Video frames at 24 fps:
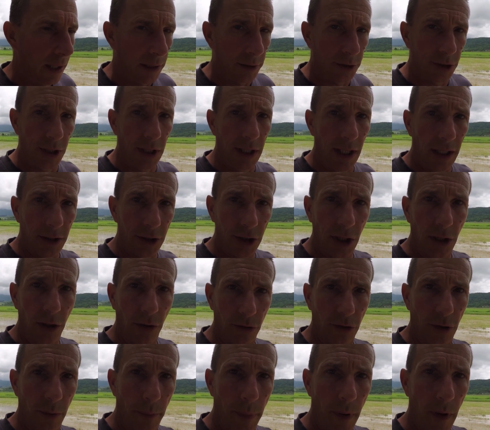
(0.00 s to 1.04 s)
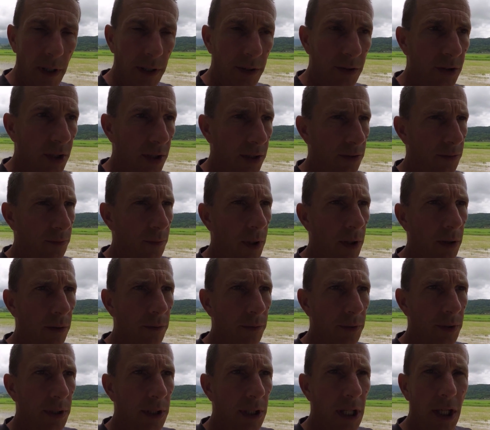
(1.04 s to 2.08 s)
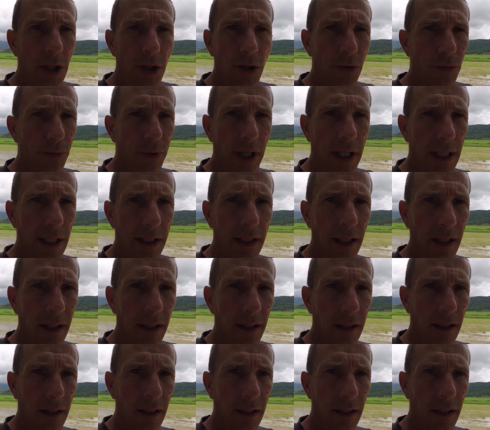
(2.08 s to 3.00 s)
And she actually looked at Pi and said, well, can you read?